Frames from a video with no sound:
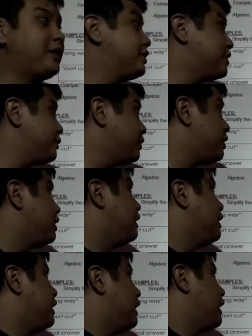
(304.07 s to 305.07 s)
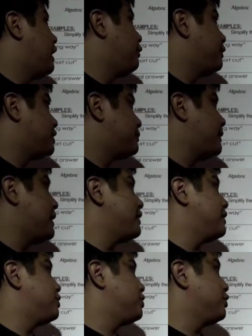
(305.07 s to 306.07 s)
very similar. We expand
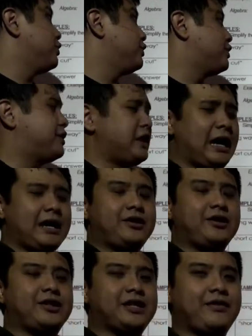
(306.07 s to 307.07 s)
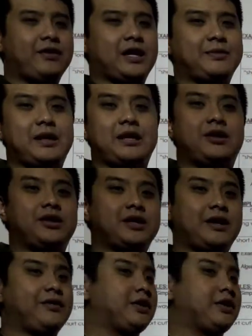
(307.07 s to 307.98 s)
it to n to the 7th times n to the 7th,